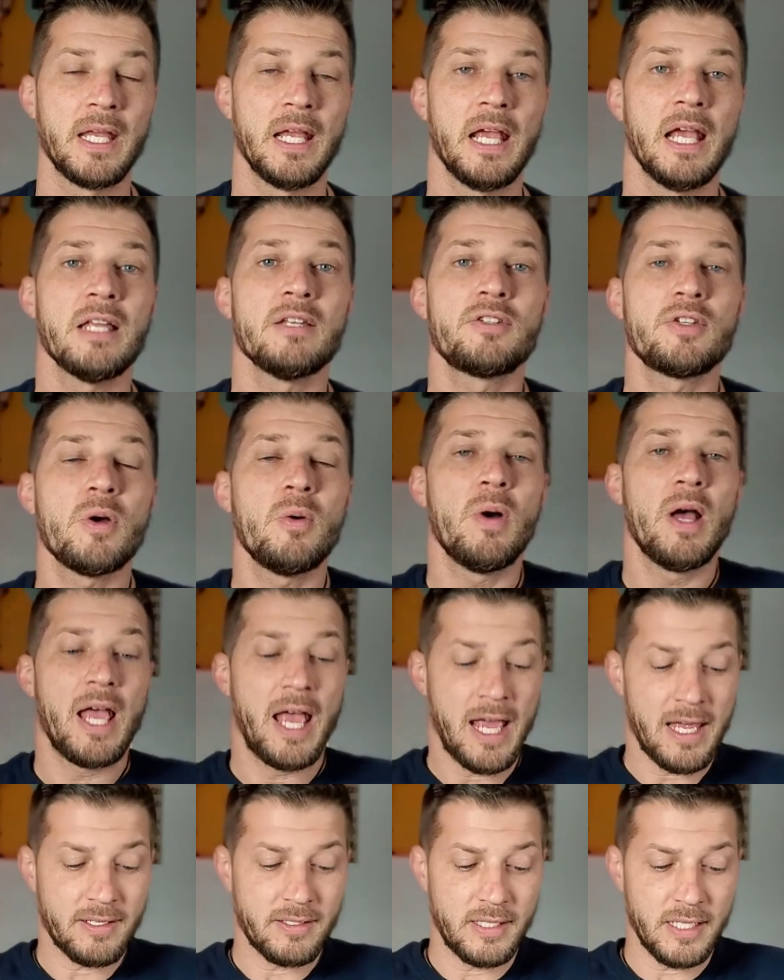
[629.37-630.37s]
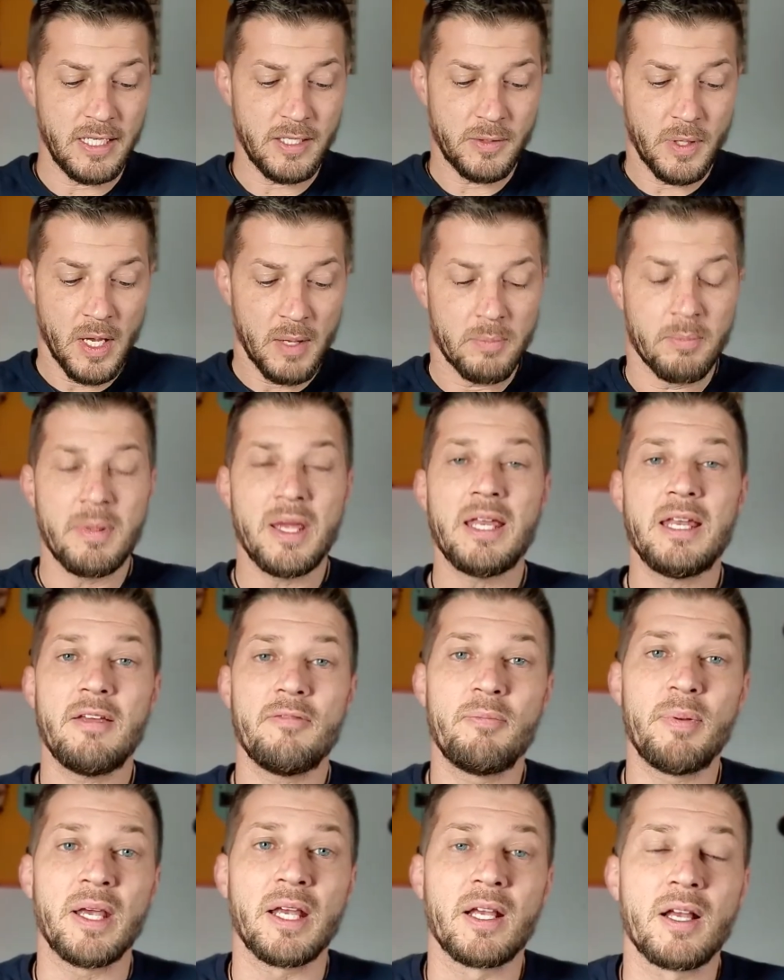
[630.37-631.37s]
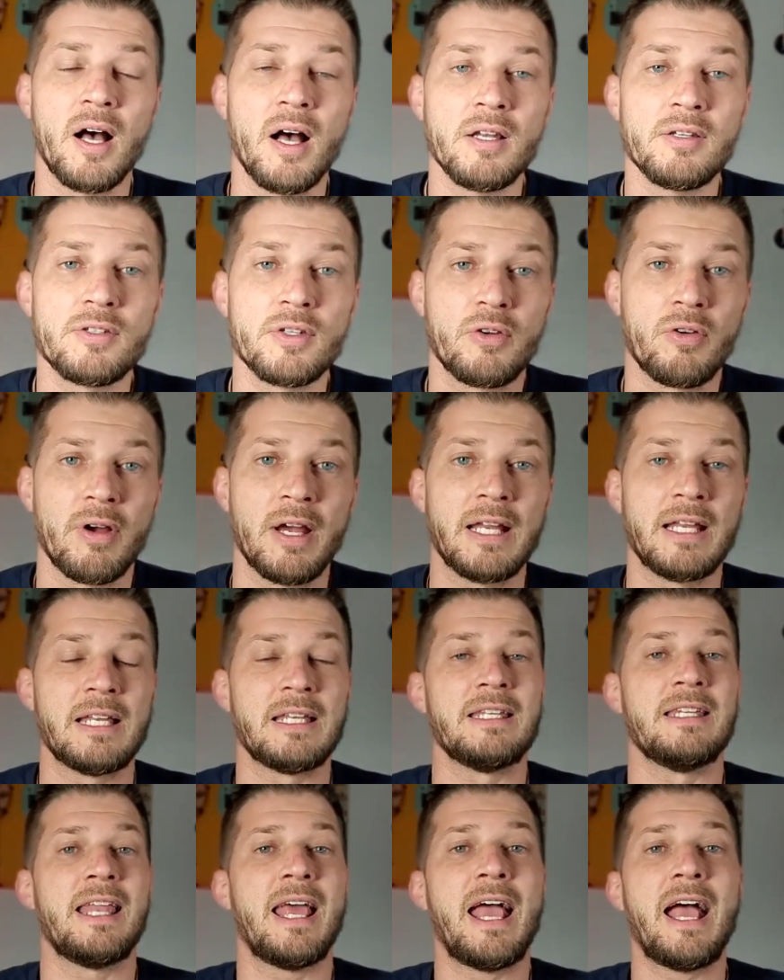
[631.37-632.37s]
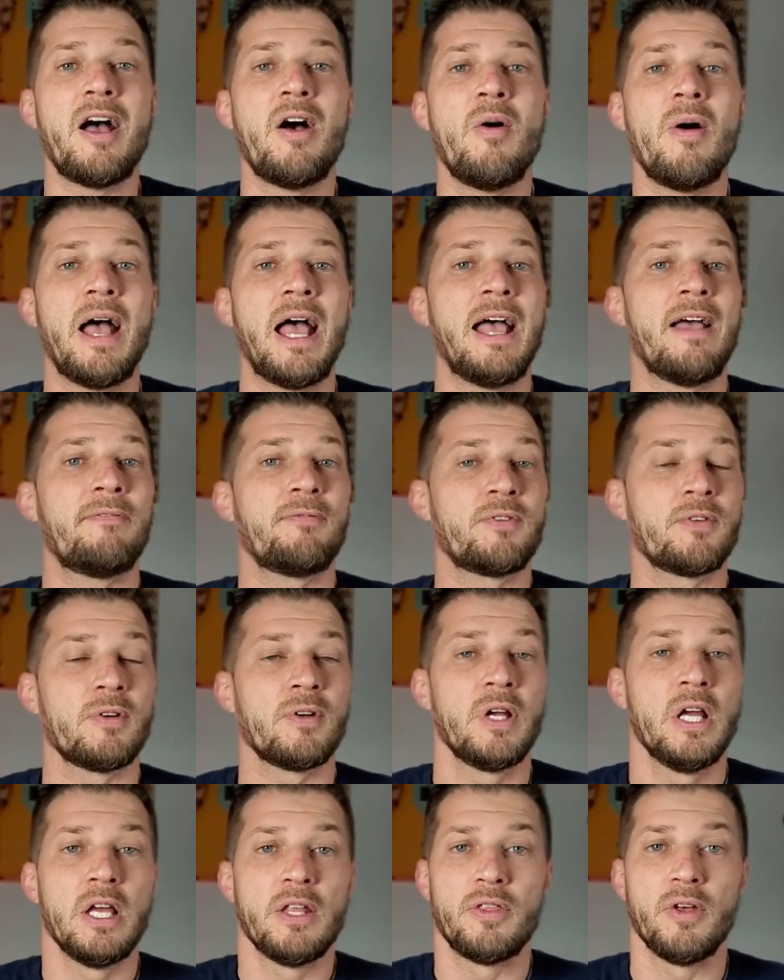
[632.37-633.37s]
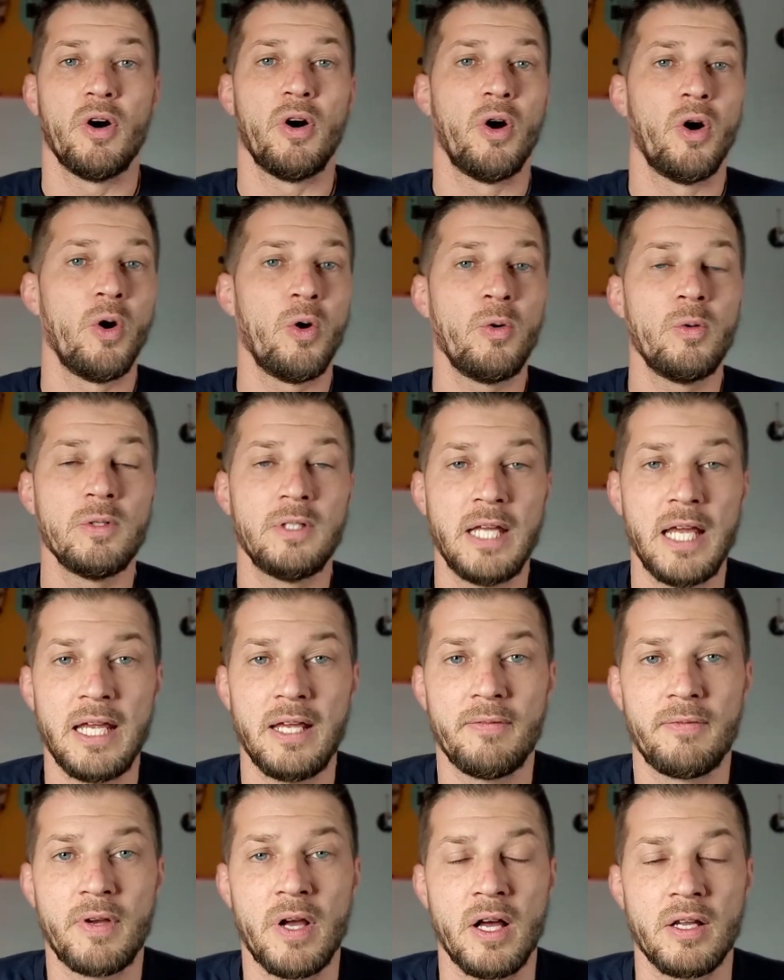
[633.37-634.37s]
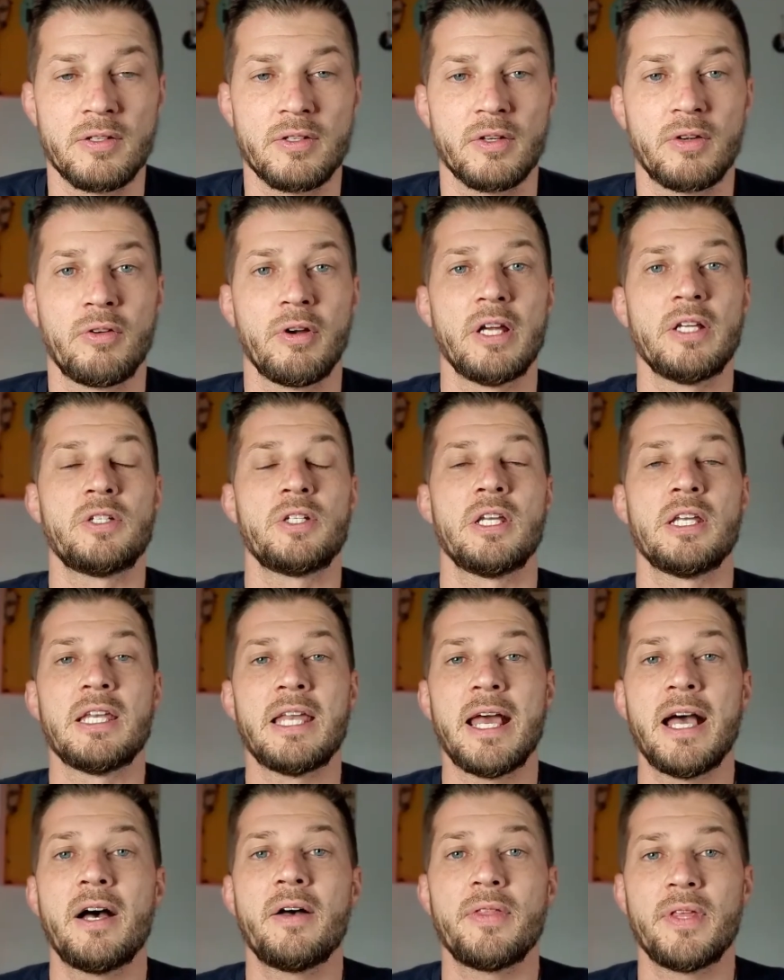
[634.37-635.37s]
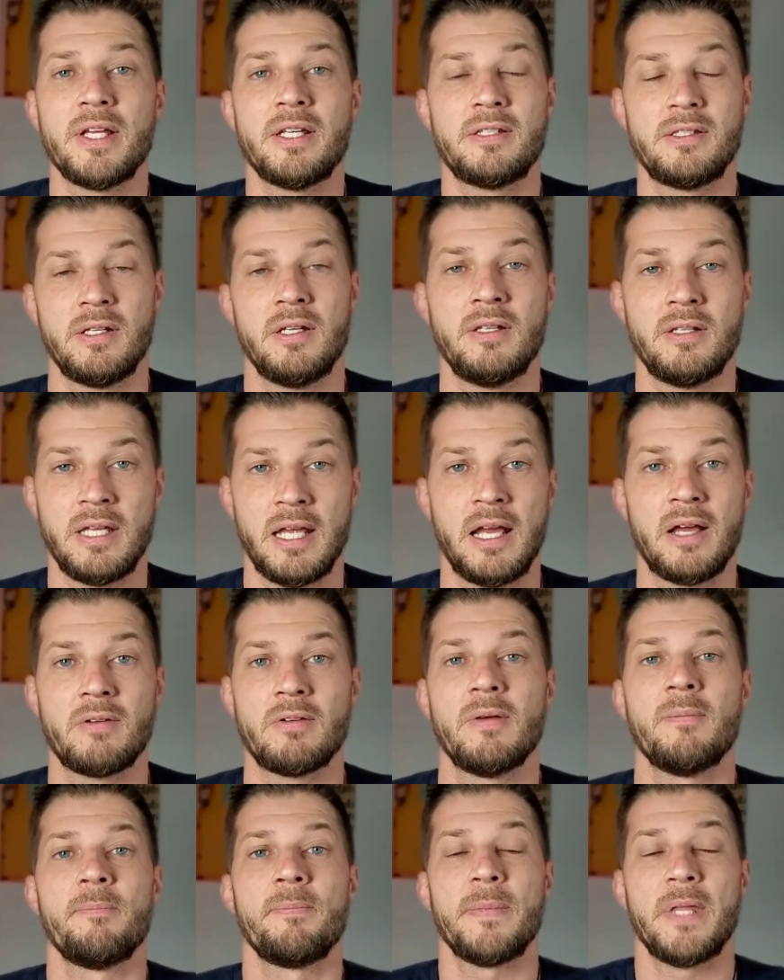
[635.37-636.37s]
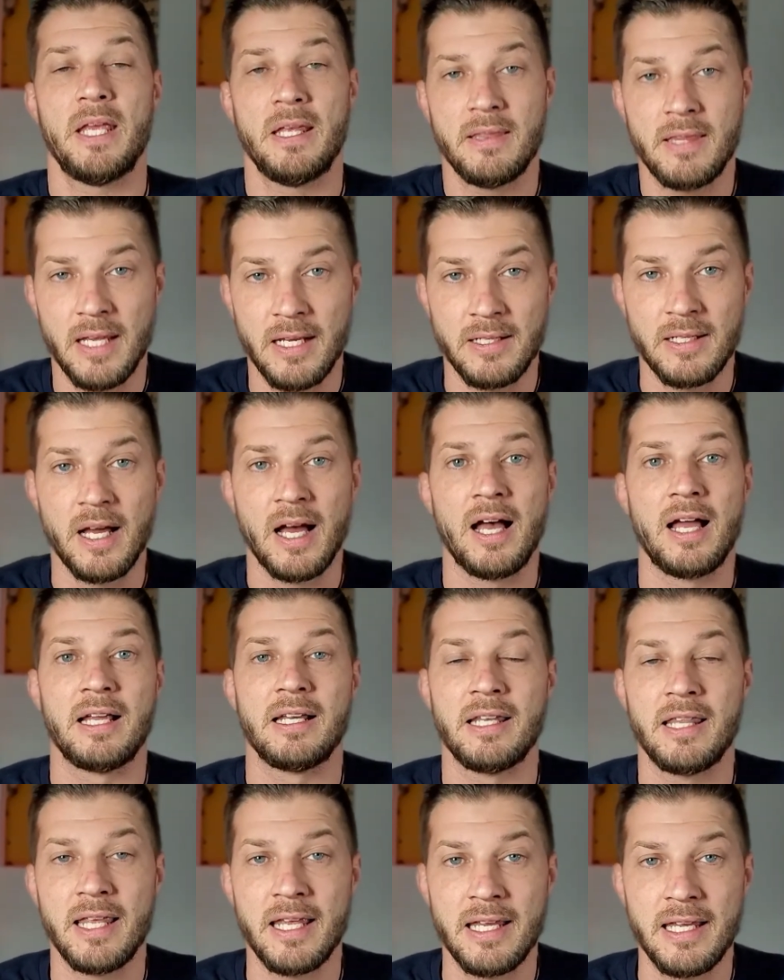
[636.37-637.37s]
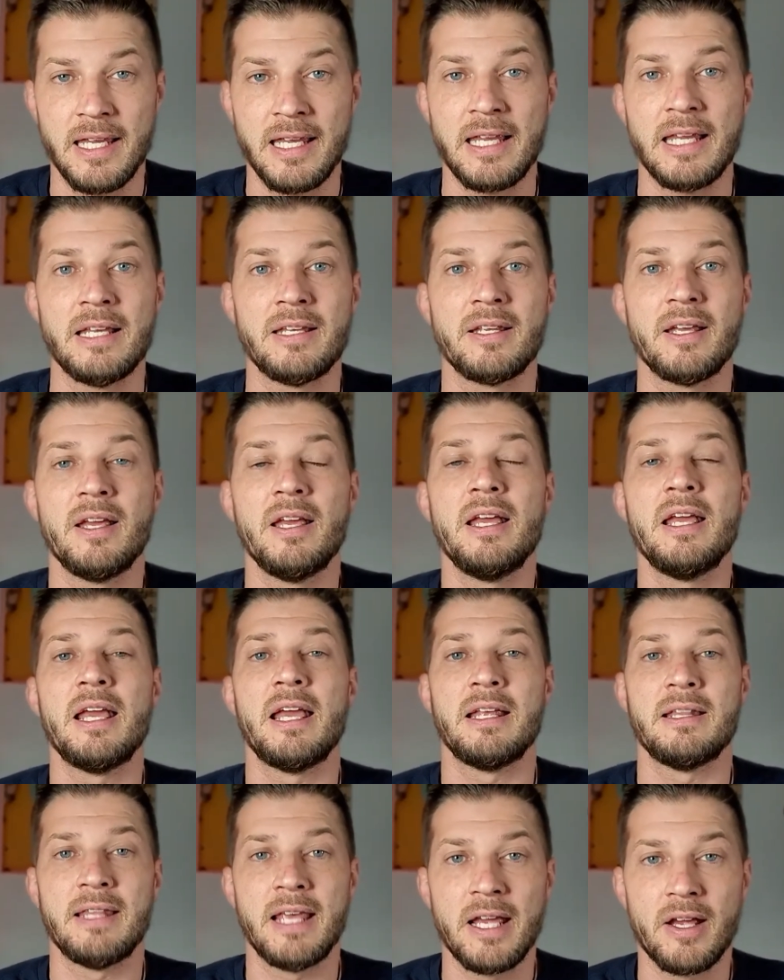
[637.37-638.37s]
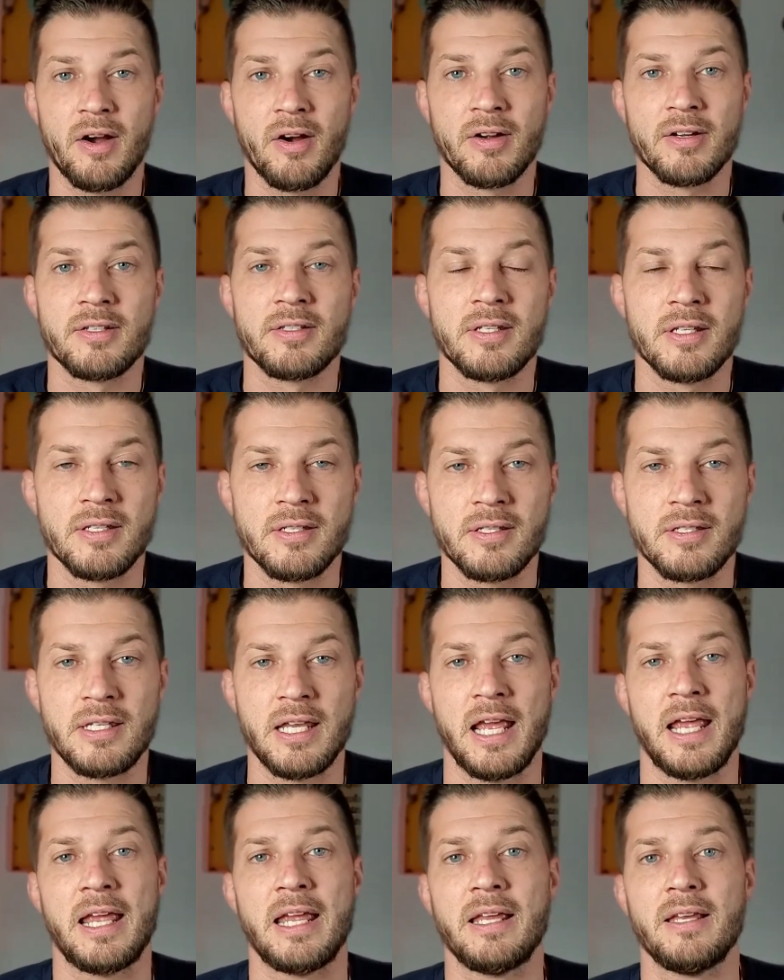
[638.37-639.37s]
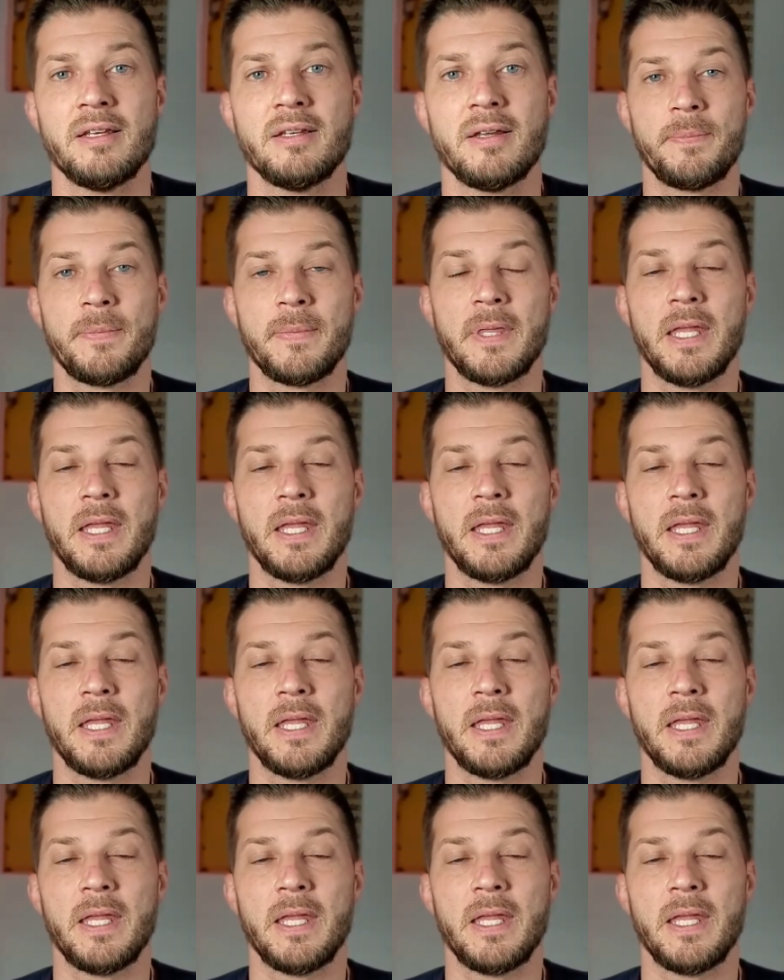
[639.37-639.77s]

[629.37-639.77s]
And so as these men have been consecrated, now after the whole day of consecration, now they sit down and they dine, they eat, and they are sustained.